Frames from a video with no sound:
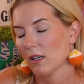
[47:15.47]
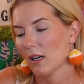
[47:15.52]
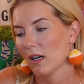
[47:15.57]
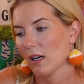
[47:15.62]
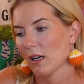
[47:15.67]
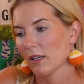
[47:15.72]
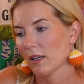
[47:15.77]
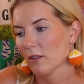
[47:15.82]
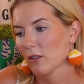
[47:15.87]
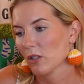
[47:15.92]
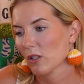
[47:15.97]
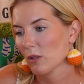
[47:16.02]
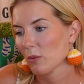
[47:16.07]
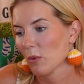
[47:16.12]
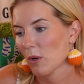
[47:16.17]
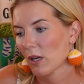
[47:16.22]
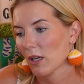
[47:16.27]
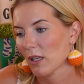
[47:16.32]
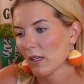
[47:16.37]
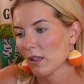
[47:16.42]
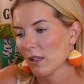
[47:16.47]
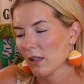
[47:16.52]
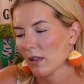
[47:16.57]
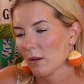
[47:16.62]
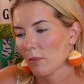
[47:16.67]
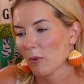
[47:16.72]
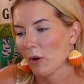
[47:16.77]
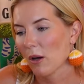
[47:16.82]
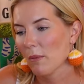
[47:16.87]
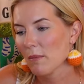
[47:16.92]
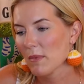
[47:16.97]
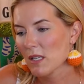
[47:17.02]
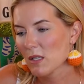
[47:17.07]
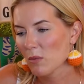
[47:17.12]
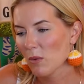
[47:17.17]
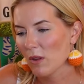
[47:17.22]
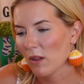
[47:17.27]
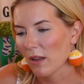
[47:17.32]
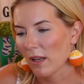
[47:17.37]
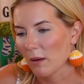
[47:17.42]
Another good one. The problem is
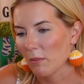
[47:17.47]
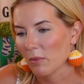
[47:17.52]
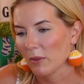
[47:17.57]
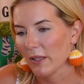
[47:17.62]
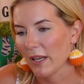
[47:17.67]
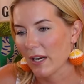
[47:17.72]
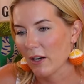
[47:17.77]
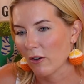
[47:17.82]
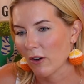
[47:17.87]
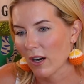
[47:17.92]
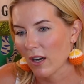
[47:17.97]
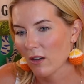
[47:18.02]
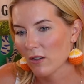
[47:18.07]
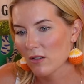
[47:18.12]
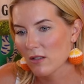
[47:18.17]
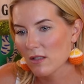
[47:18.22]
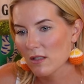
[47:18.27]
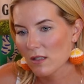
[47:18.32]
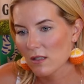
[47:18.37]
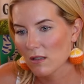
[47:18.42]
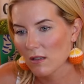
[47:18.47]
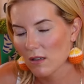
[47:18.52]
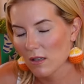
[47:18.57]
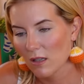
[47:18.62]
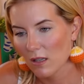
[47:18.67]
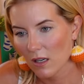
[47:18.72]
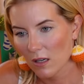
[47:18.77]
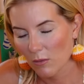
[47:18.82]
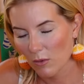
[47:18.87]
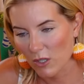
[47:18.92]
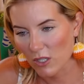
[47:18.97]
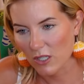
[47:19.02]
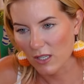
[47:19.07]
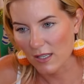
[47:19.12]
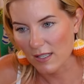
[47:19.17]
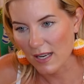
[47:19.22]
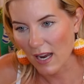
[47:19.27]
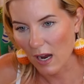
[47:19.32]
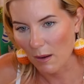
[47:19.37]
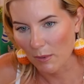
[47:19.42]
with like playgrounds, which
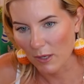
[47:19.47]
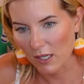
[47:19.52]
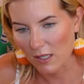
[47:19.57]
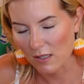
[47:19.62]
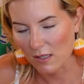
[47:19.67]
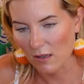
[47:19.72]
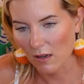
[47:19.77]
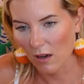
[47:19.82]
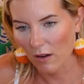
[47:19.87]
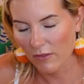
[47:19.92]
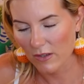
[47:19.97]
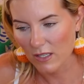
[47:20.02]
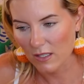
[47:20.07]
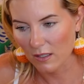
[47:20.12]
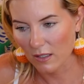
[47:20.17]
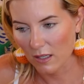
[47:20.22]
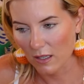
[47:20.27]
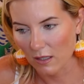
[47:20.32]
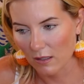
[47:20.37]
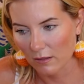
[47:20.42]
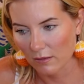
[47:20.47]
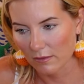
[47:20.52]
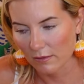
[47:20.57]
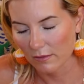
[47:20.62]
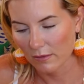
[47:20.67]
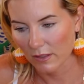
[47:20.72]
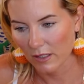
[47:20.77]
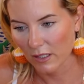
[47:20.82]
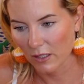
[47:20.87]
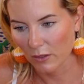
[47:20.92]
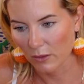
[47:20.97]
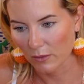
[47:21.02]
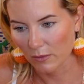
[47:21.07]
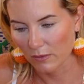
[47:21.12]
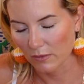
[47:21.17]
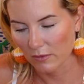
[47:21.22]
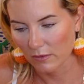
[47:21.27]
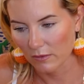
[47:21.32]
does happen. It's obviously, you know,